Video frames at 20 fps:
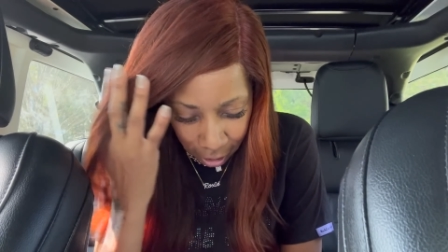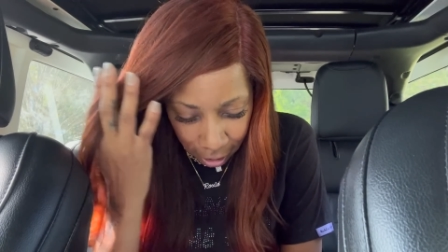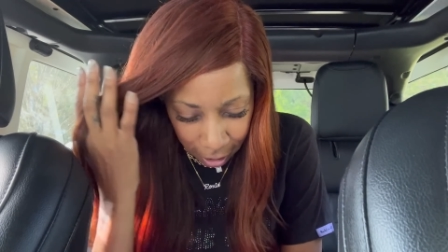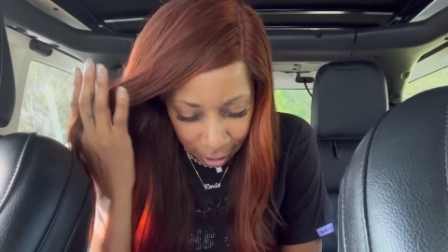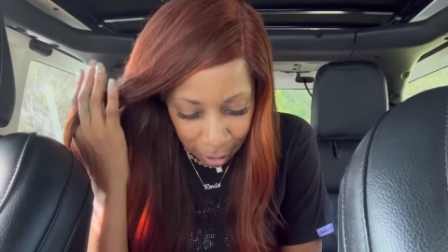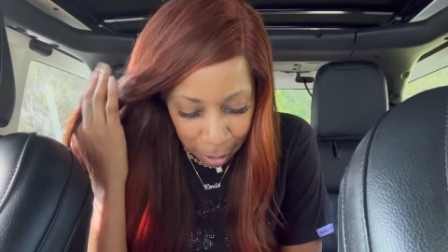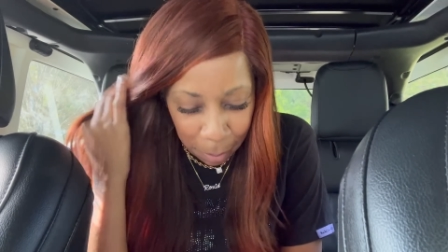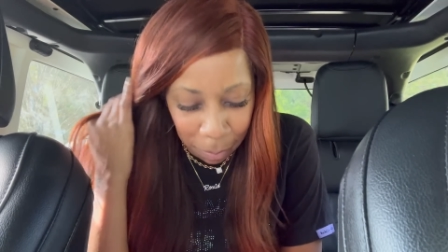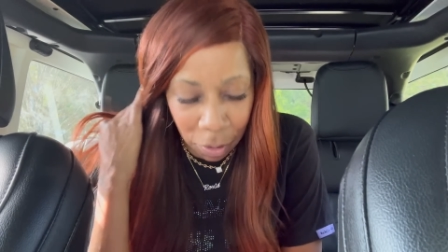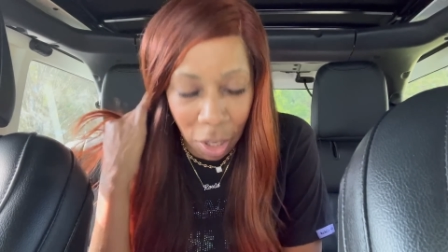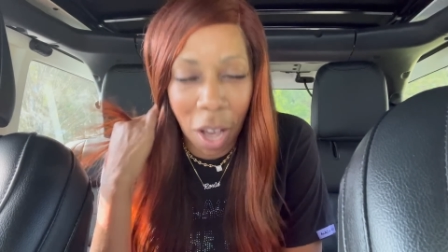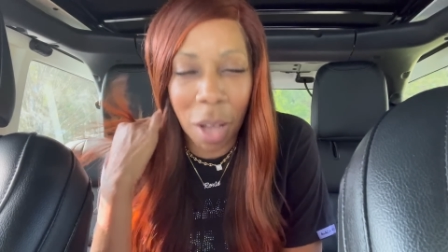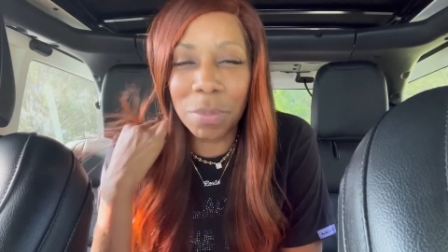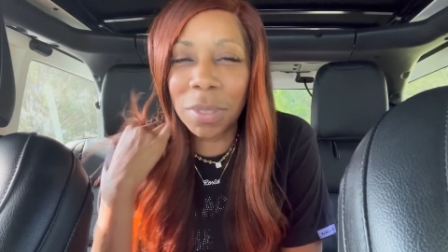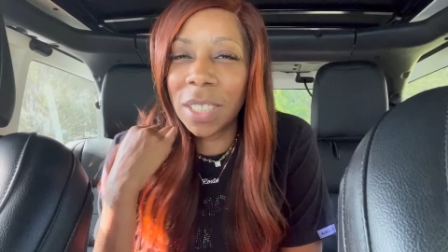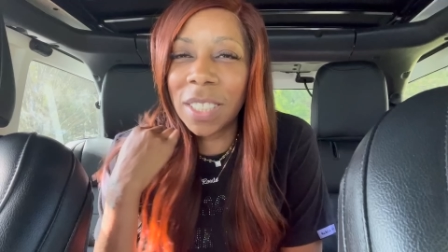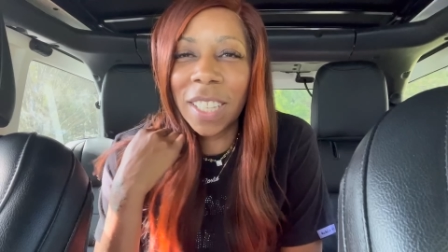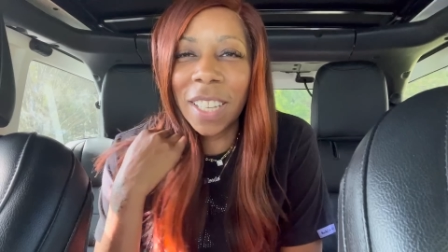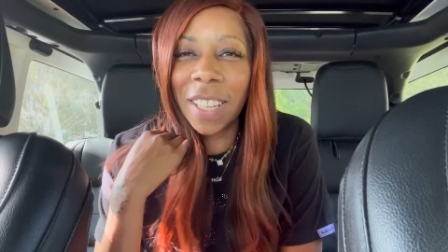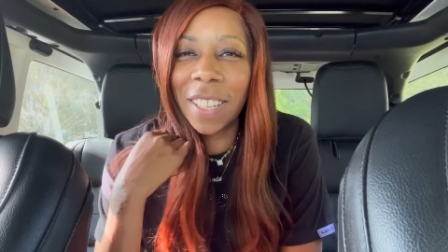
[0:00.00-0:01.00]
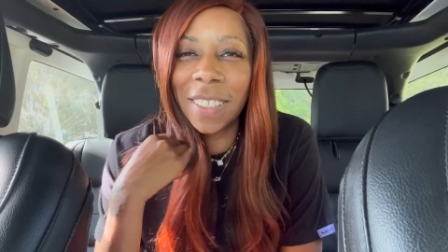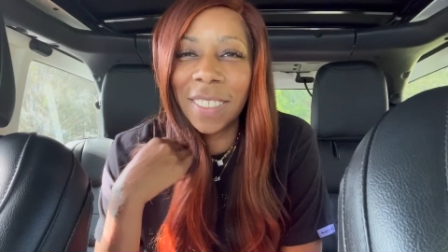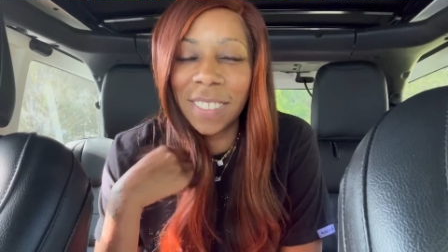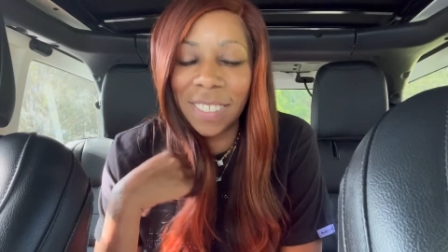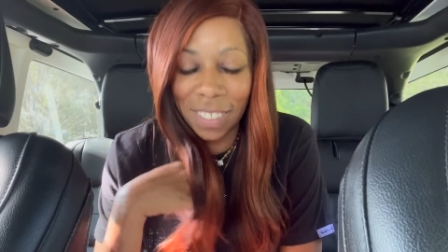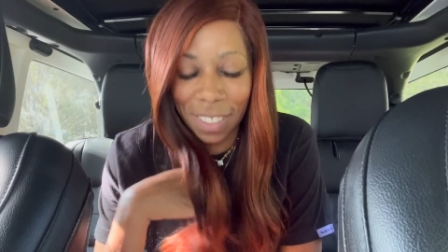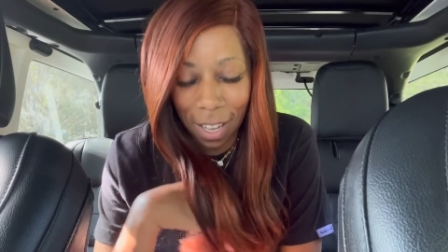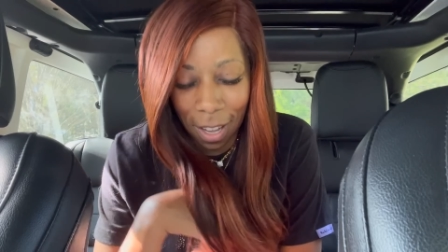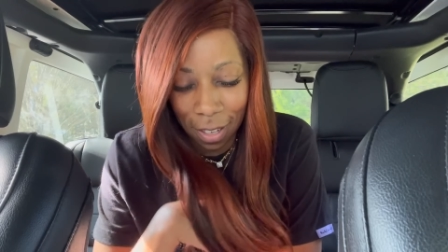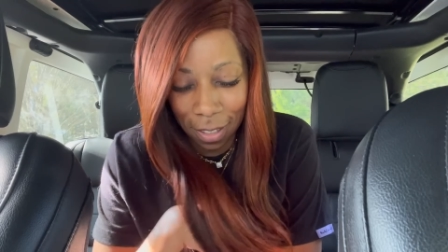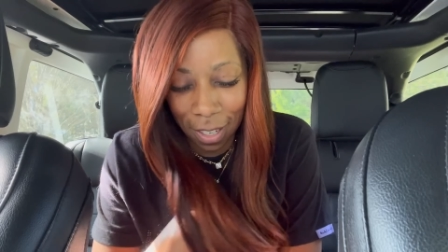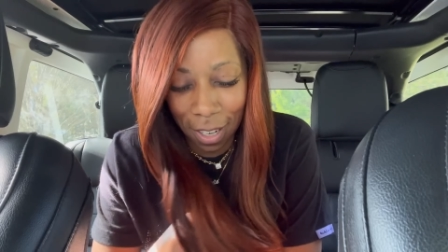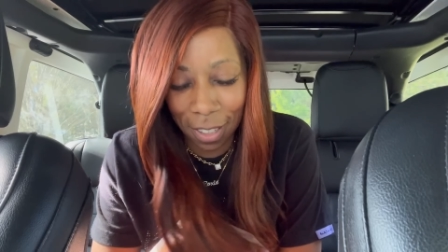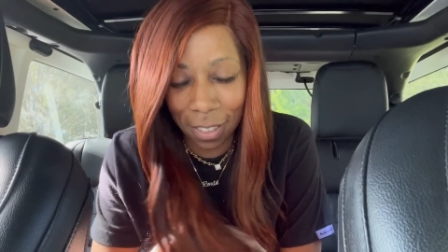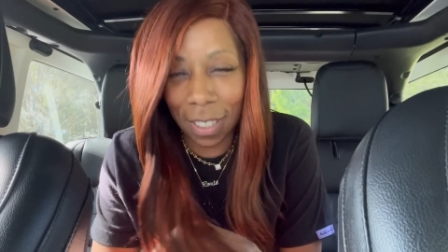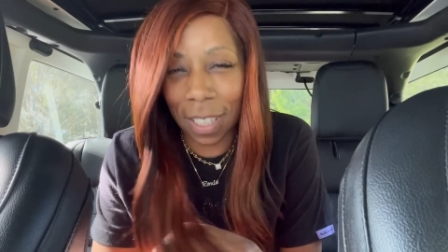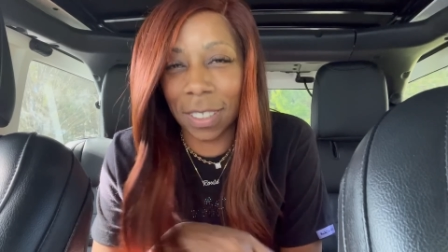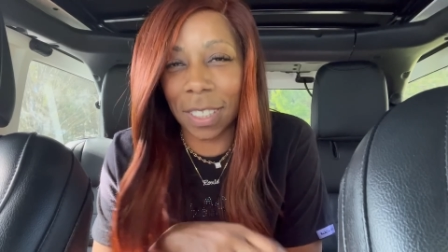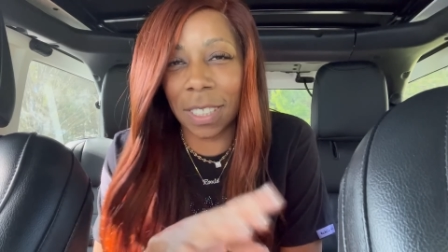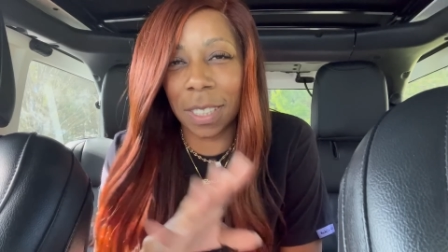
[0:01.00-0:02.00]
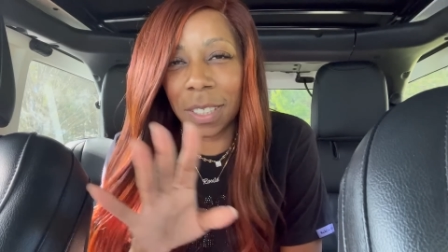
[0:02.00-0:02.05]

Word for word: no, I'm just kidding. Y'all know.